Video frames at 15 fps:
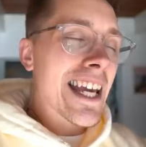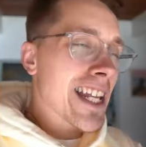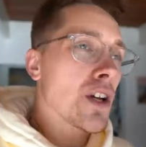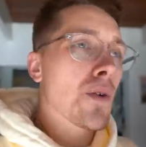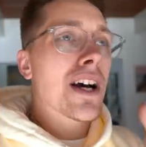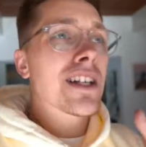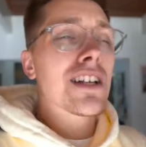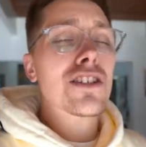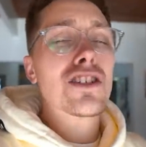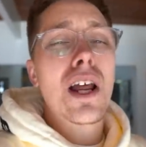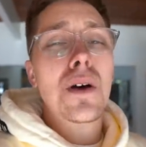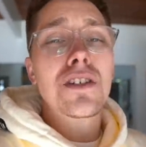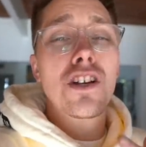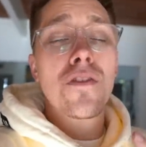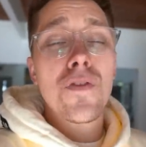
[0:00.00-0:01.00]
Anyways, yesterday
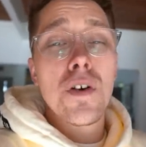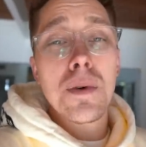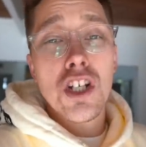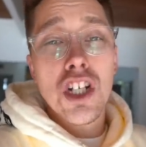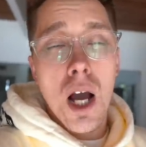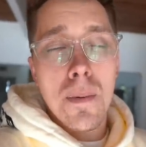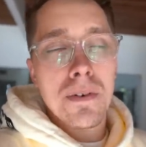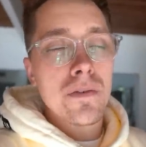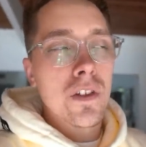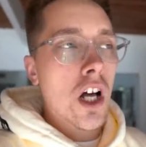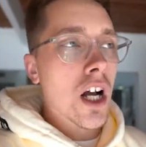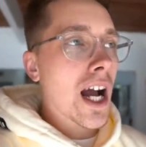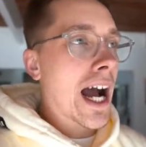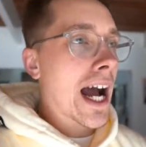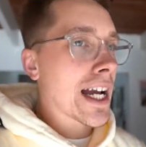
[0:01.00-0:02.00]
I was gonna film a shopping
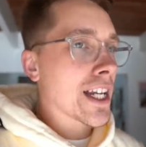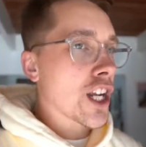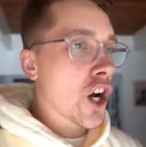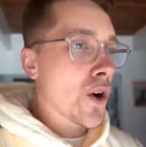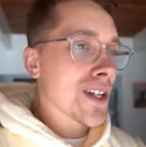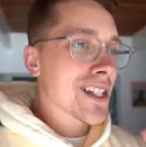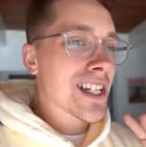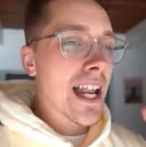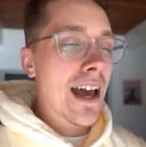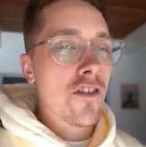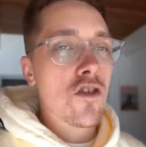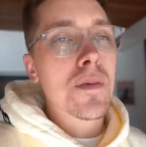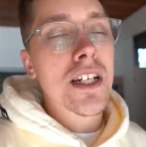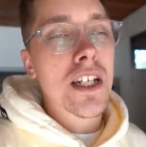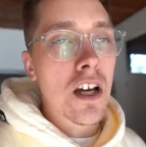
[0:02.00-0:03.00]
vlog. I know it's
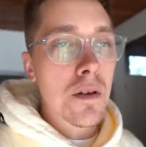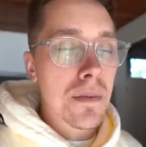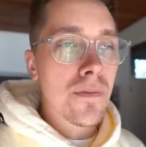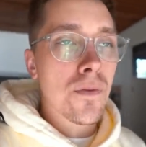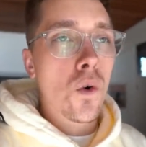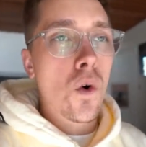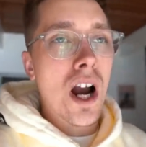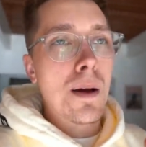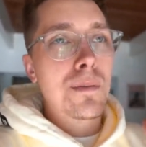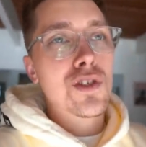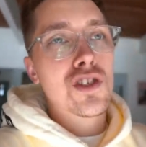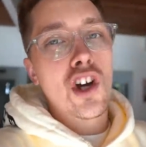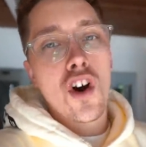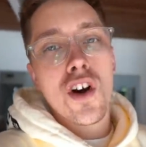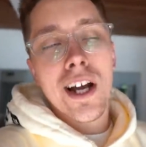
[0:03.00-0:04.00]
never been done before. I'm
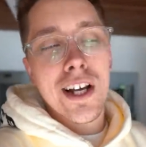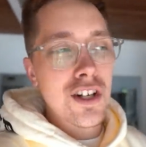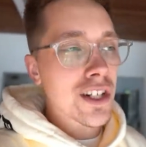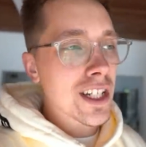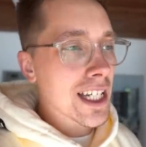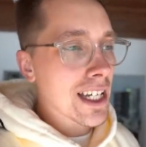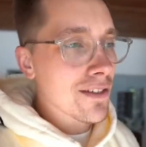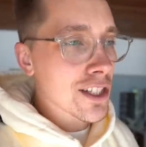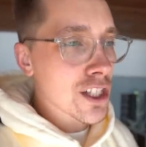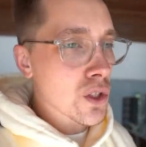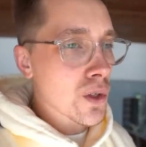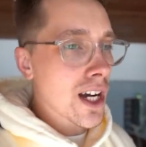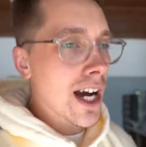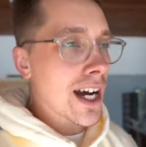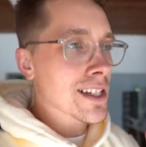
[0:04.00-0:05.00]
sorry I couldn't give it to
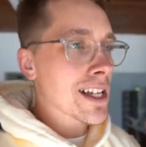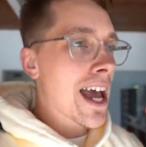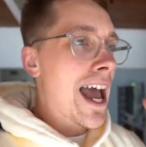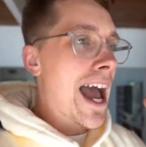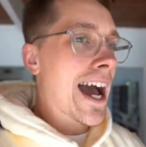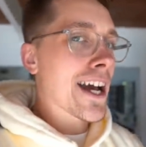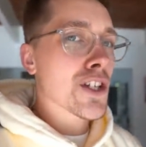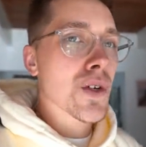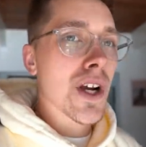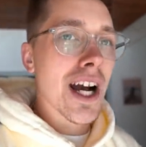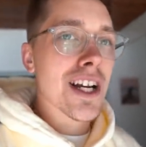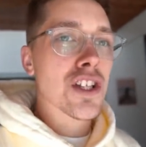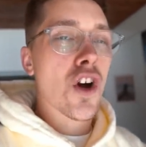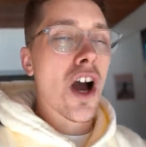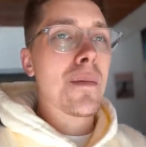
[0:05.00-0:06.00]
you guys. As you
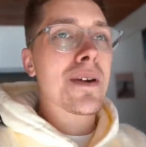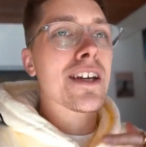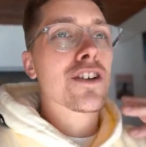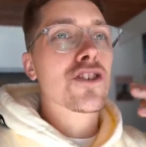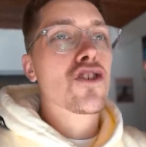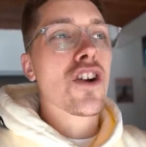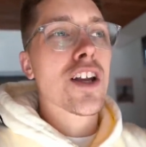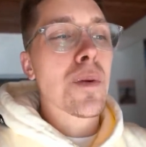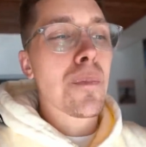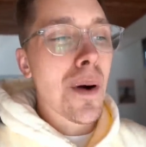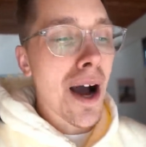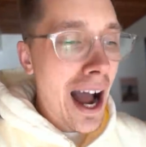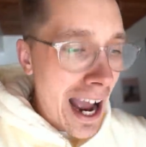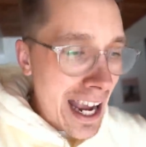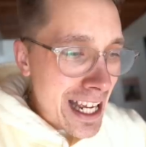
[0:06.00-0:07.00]
guys know, I'm here trying to
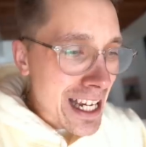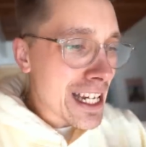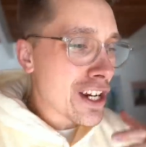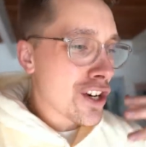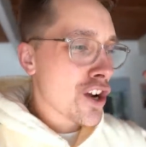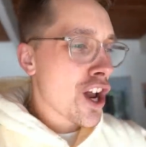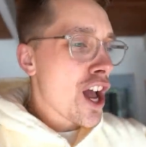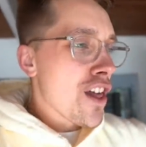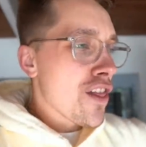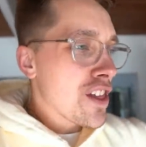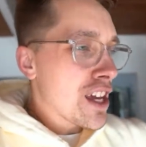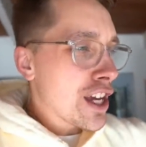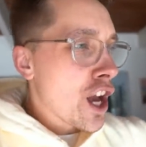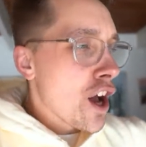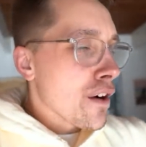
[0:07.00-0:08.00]
pioneer the